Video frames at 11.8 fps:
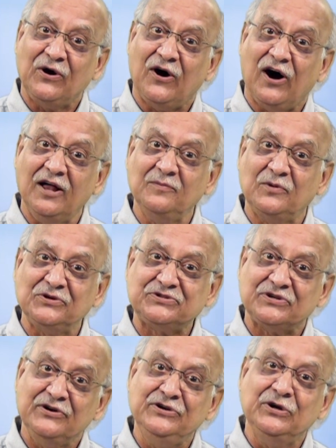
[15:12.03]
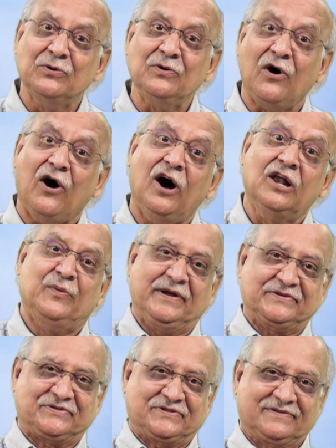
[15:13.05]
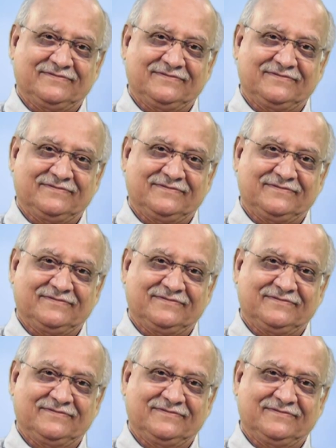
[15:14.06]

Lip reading: almost new always.